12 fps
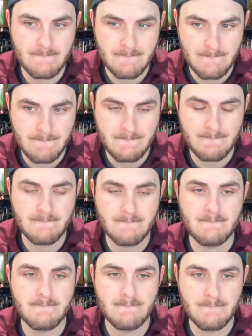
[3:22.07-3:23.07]

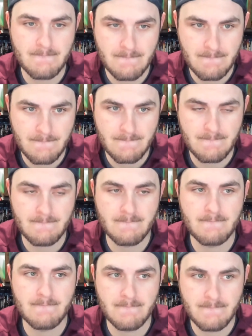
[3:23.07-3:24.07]

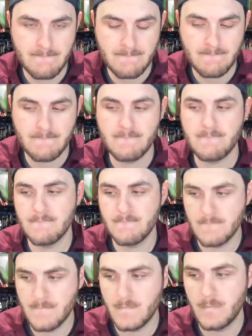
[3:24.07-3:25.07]

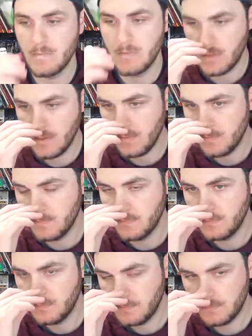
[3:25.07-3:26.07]

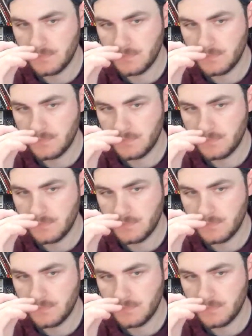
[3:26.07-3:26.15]
This person isn't speaking.